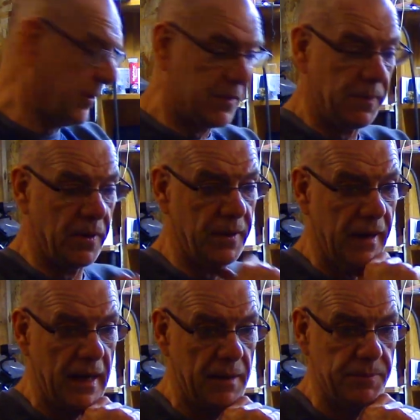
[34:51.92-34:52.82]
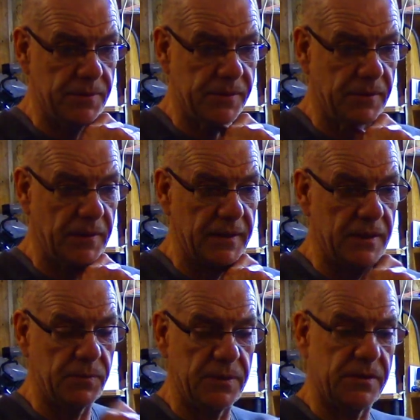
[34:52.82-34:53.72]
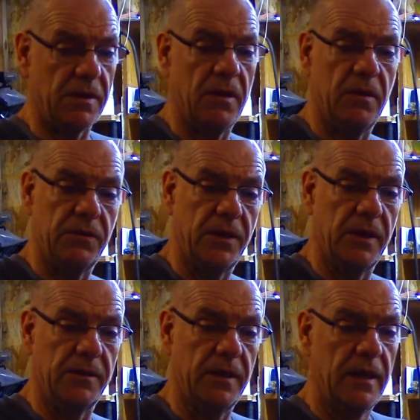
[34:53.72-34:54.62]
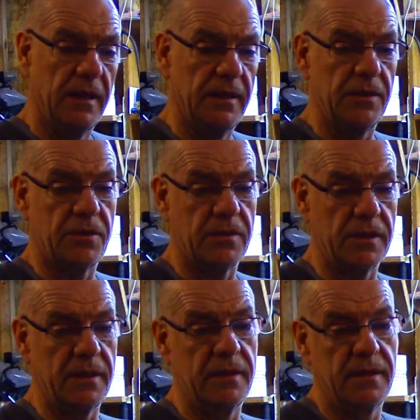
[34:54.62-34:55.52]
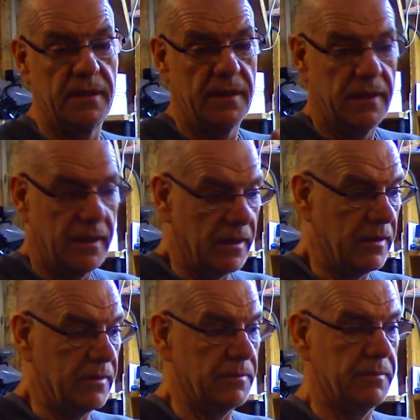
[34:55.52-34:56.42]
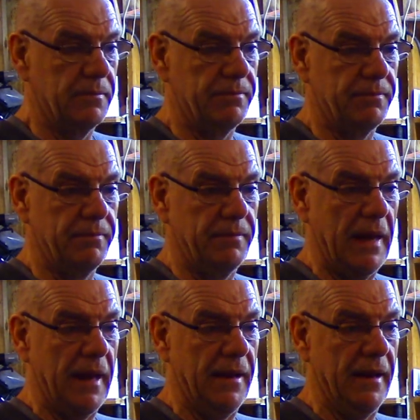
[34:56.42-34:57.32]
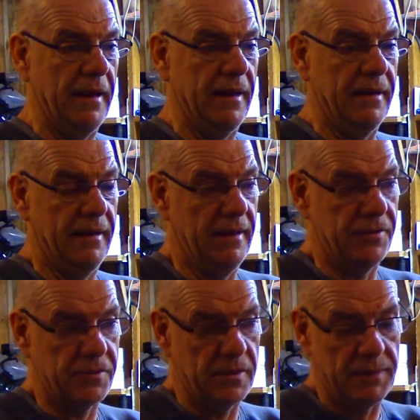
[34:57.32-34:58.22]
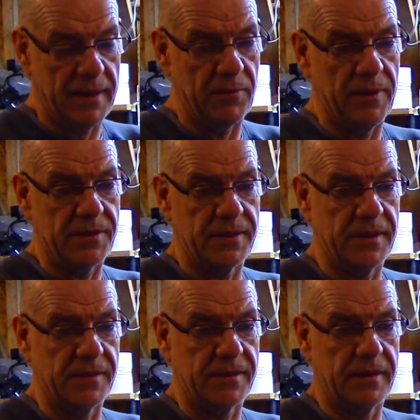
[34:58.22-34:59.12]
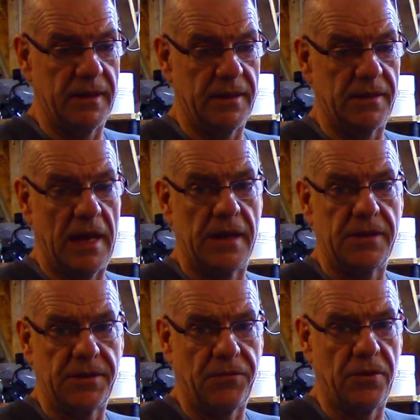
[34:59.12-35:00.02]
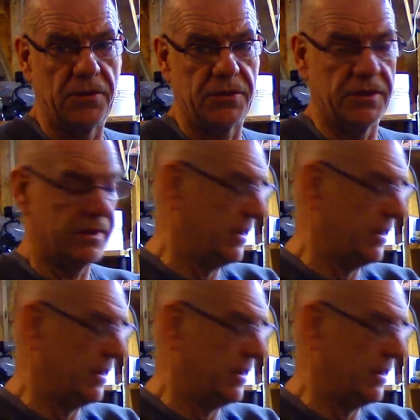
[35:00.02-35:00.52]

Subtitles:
the spark gap and stuff like this, which is all done literally, you know, literally by resonance, and as a function.